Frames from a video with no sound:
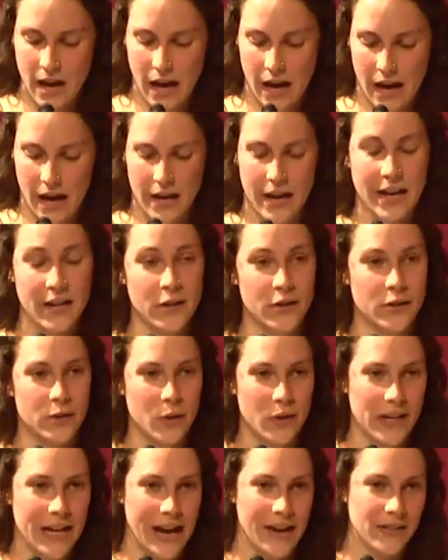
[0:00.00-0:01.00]
Uh, and her
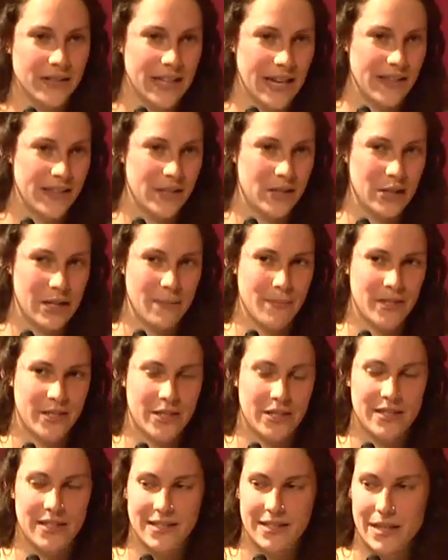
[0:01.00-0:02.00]
story outside the gym is
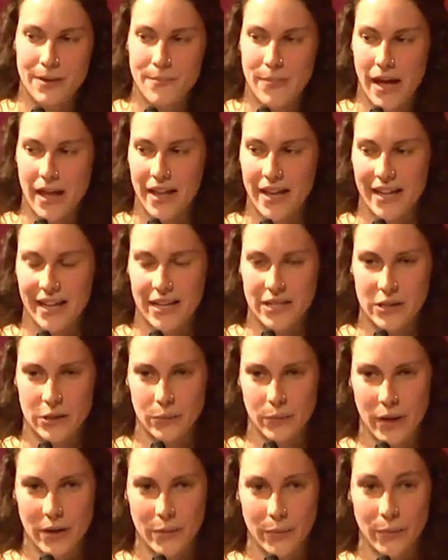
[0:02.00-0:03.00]
just as compelling as
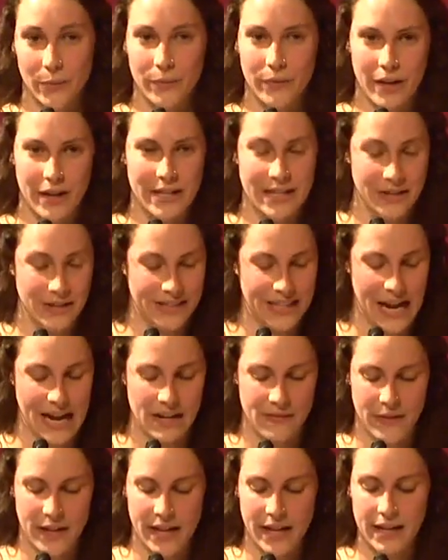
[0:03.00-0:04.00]
the one
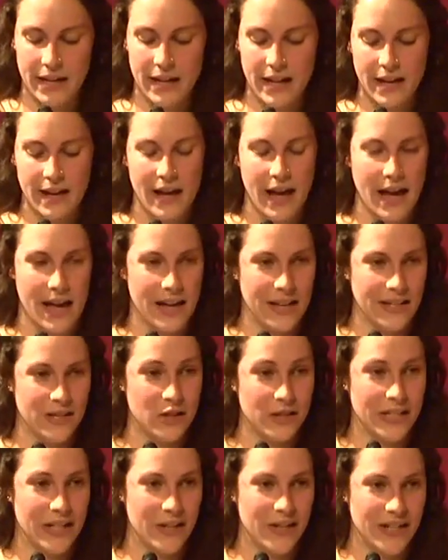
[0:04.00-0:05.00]
inside of it, and
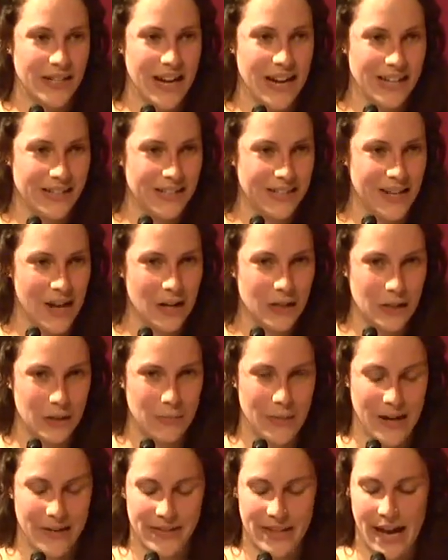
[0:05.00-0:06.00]
she's here tonight to talk to you
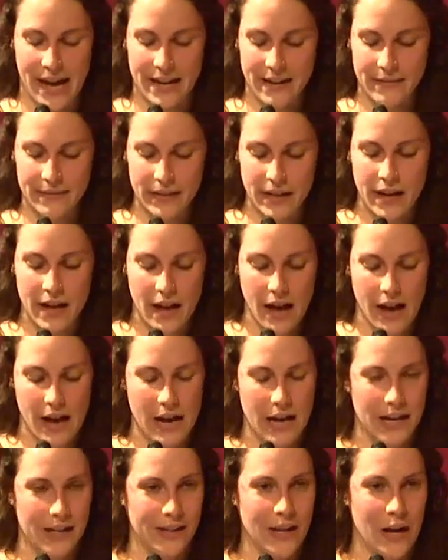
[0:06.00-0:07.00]
about that,
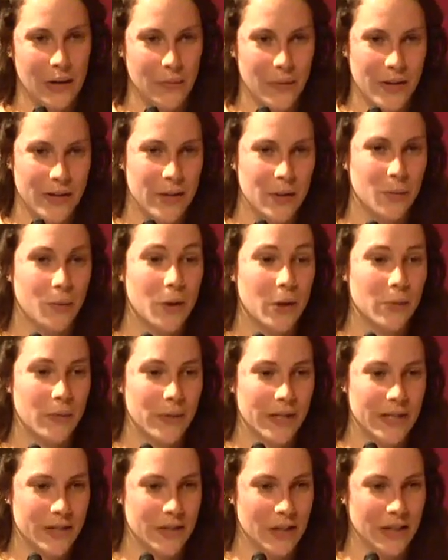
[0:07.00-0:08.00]
uh, along with
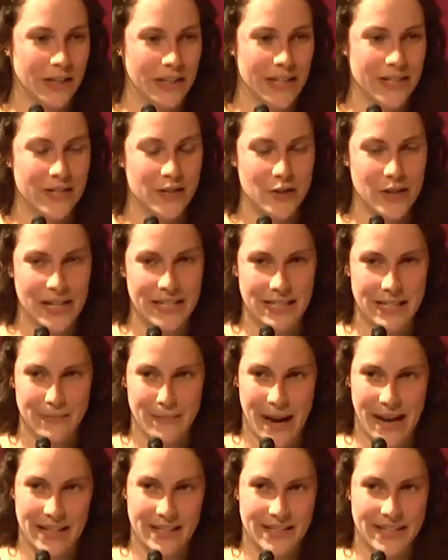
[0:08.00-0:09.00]
award-winning journalist Tracey
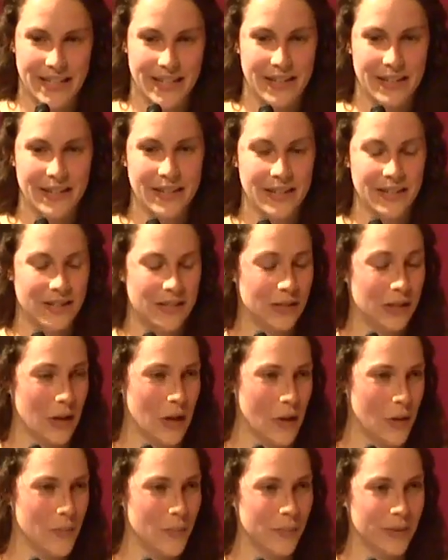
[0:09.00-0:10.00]
Matisak.
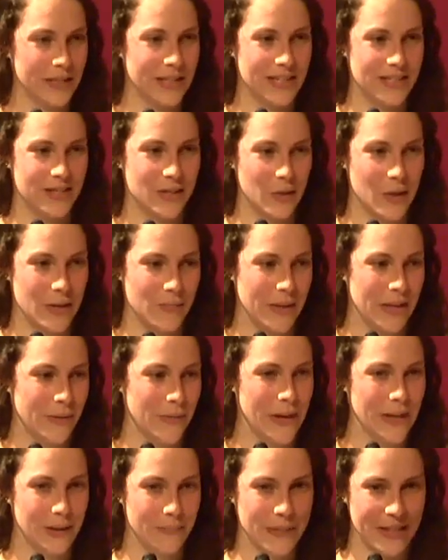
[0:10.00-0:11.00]
So please join me in
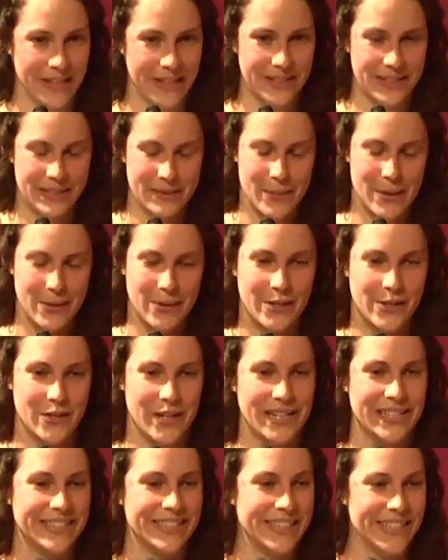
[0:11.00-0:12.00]
welcoming Simone and
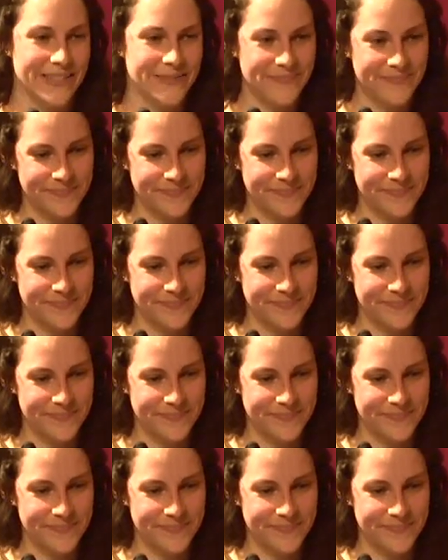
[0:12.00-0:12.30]
Tracey.